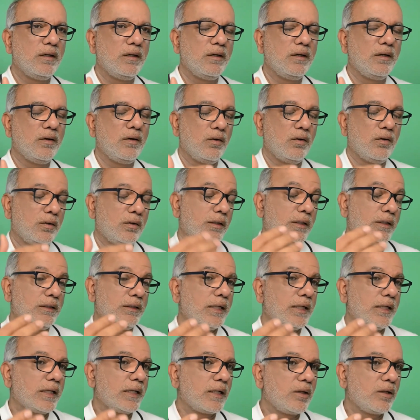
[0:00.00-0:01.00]
or these
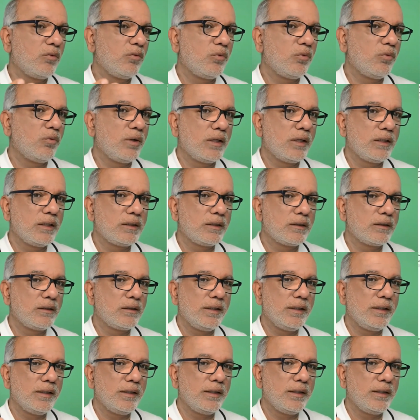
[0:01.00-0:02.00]
negative words
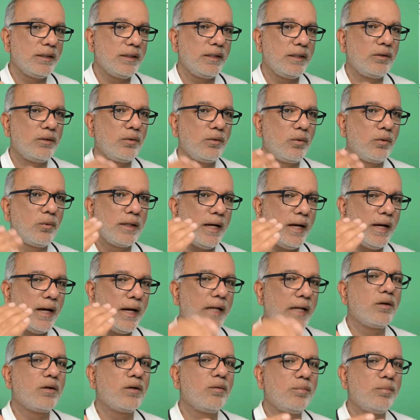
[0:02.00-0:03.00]
need to go at
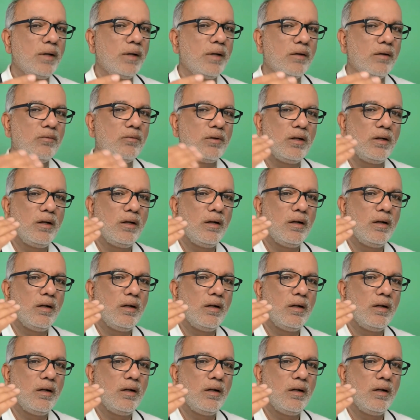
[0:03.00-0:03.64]
ad group level,